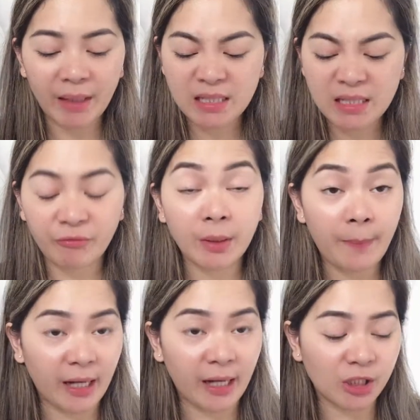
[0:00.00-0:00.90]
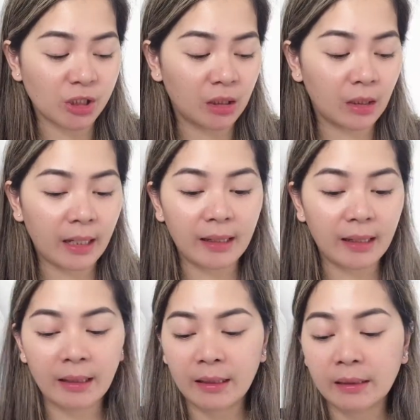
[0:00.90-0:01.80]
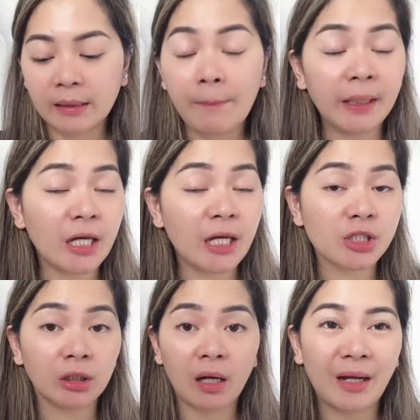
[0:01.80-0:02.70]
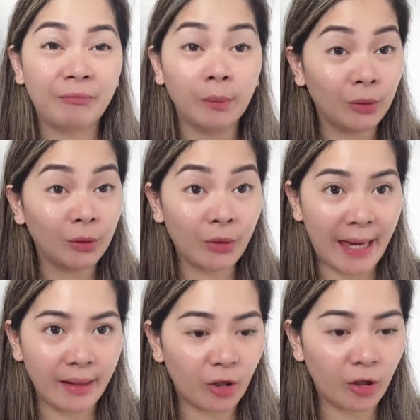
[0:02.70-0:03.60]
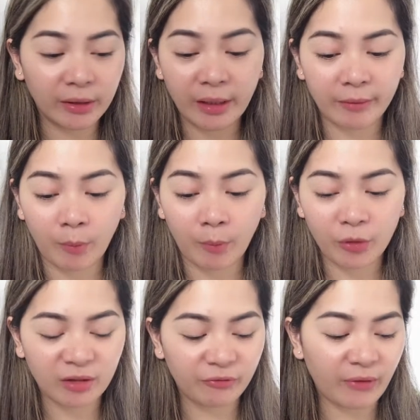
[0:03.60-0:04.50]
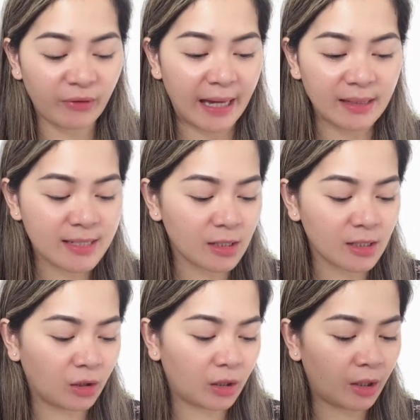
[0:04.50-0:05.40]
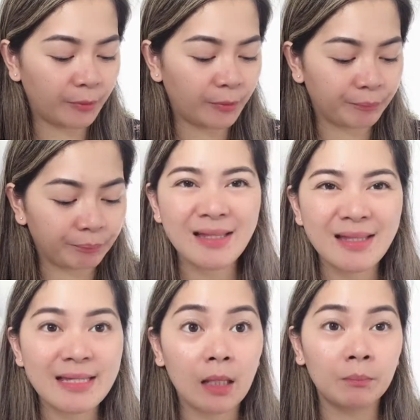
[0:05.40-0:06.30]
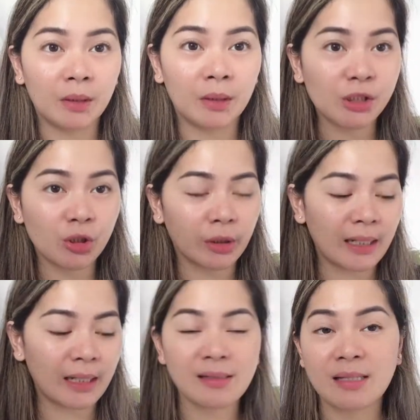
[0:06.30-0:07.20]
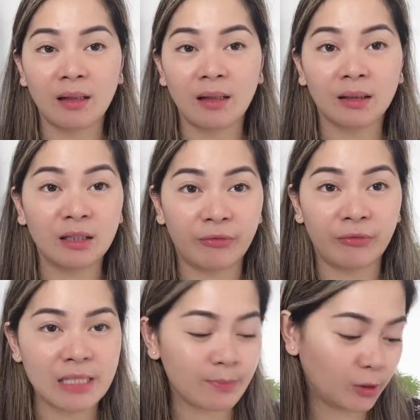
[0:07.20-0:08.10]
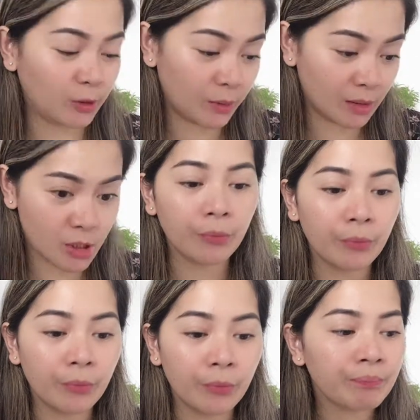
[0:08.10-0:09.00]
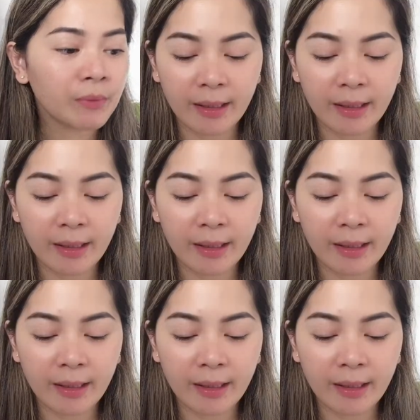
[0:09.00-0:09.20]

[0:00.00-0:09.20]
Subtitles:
Except for the packaging and the application, they're both okay or they're both fine. So can't tell much or can't tell the difference between the two.